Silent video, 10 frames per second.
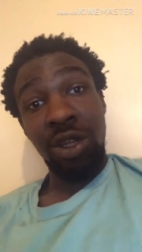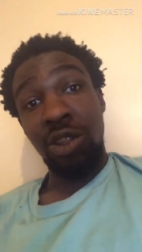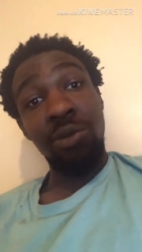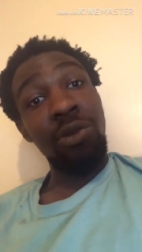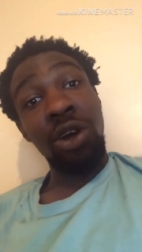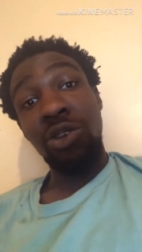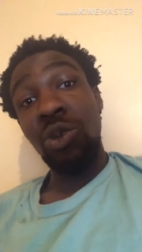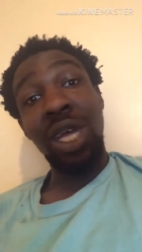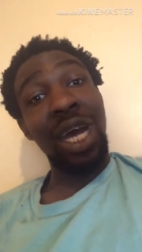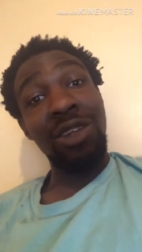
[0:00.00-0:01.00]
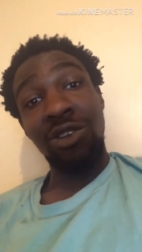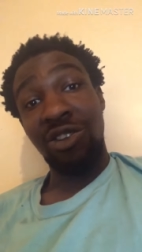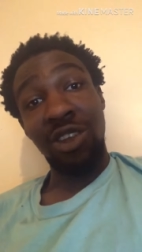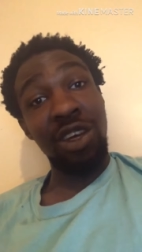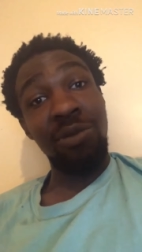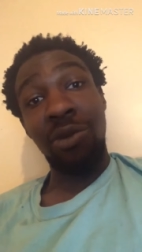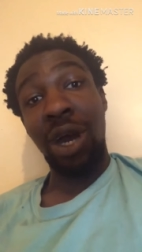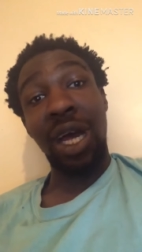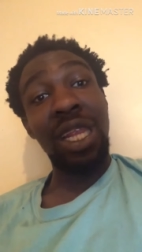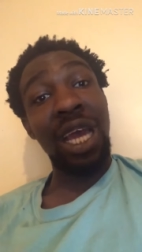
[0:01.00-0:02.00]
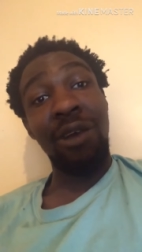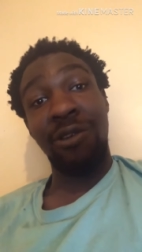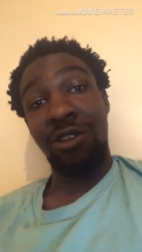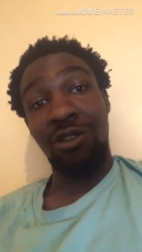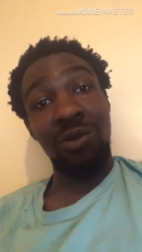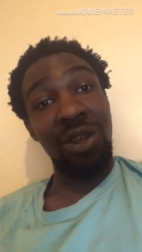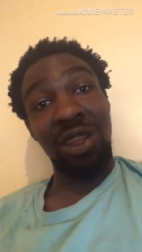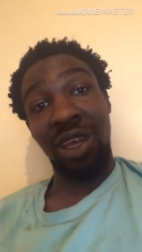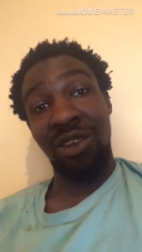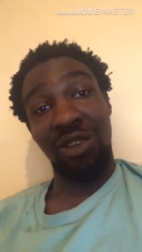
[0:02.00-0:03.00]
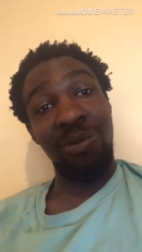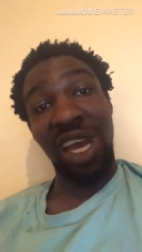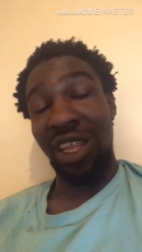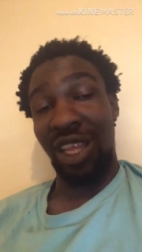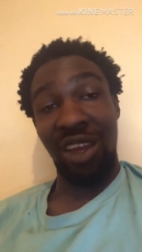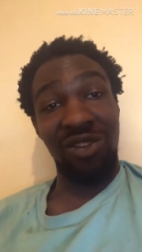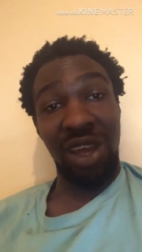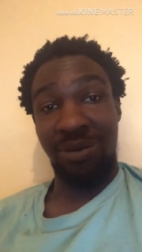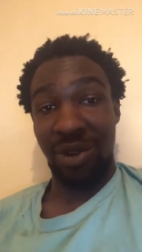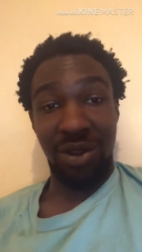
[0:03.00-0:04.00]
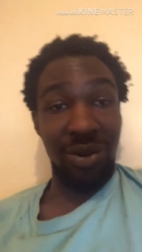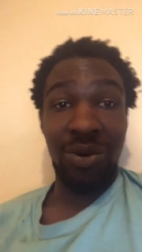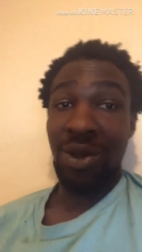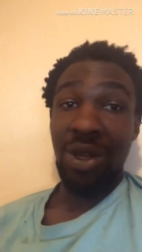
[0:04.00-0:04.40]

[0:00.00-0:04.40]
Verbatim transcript: The more you lie to yourself, the more I laugh at you when things, bad things happen to you.